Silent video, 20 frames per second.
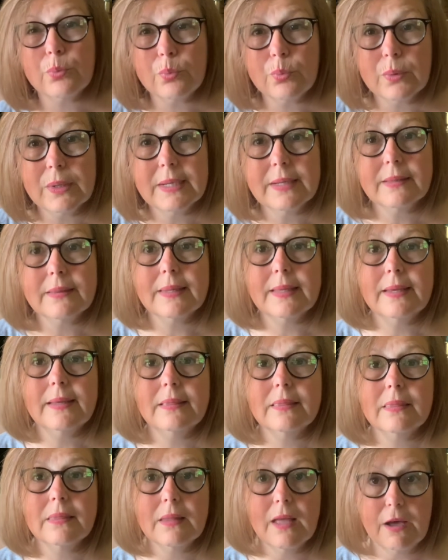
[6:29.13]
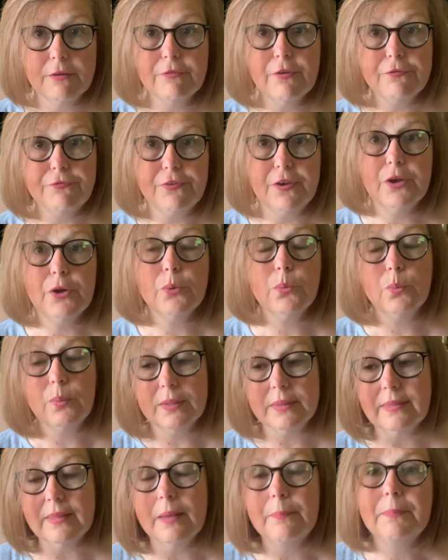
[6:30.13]
really love affair
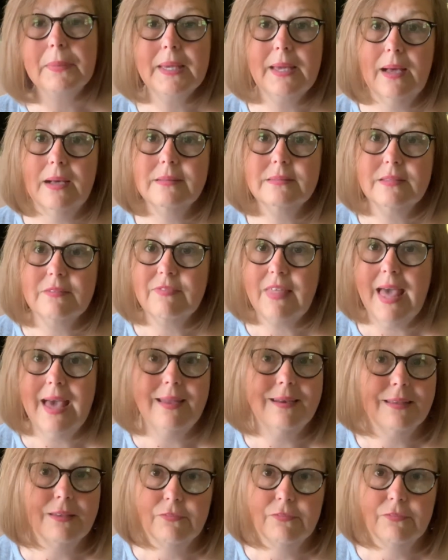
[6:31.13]
with it because of that,